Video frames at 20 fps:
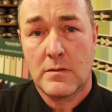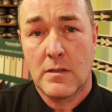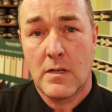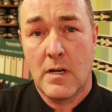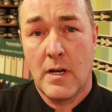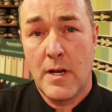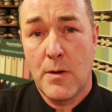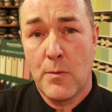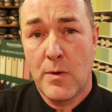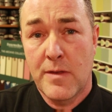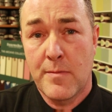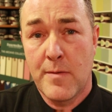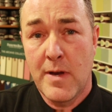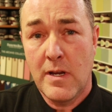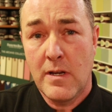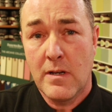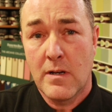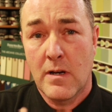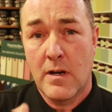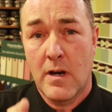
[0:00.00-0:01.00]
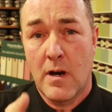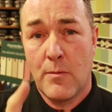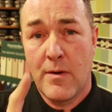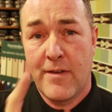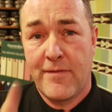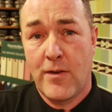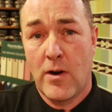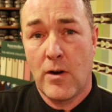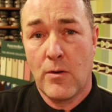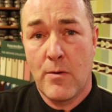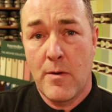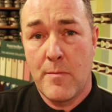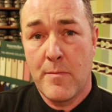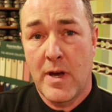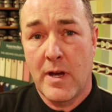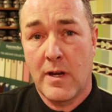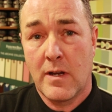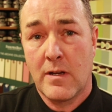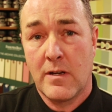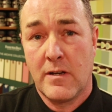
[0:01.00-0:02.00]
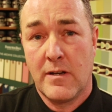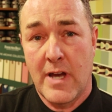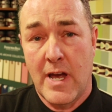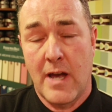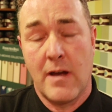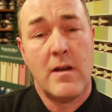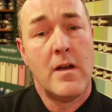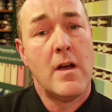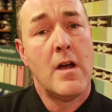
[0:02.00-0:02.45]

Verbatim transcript: Are you with me? Are we following me? Yeah.